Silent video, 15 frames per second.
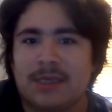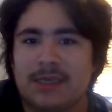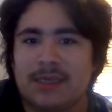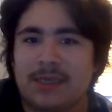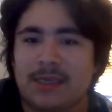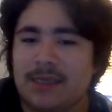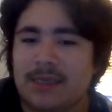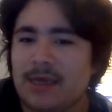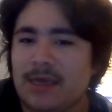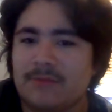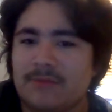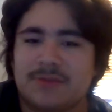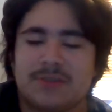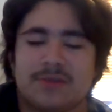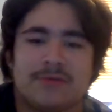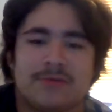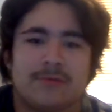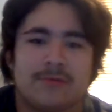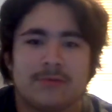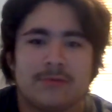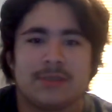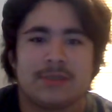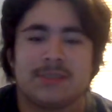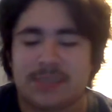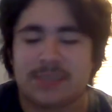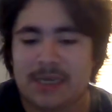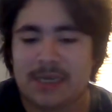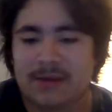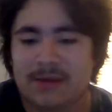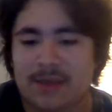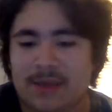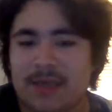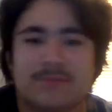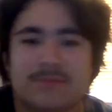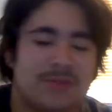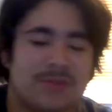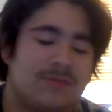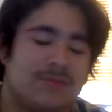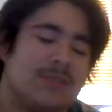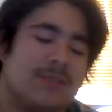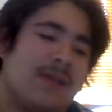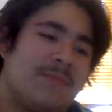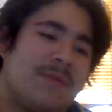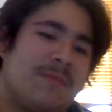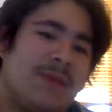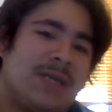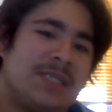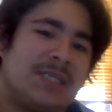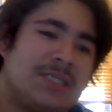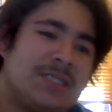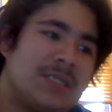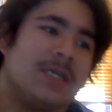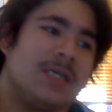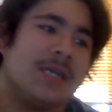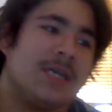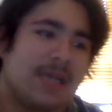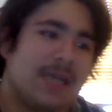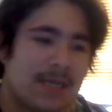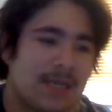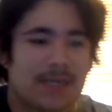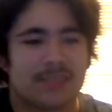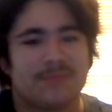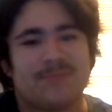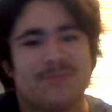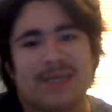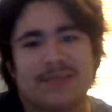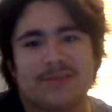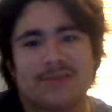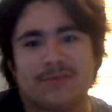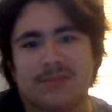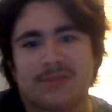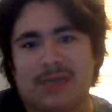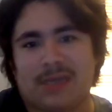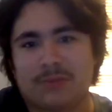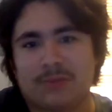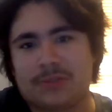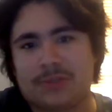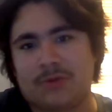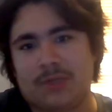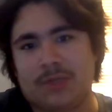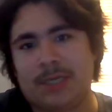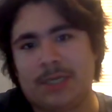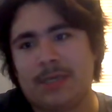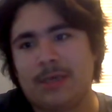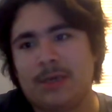he helps you escape the mansion and heads back to his laboratory,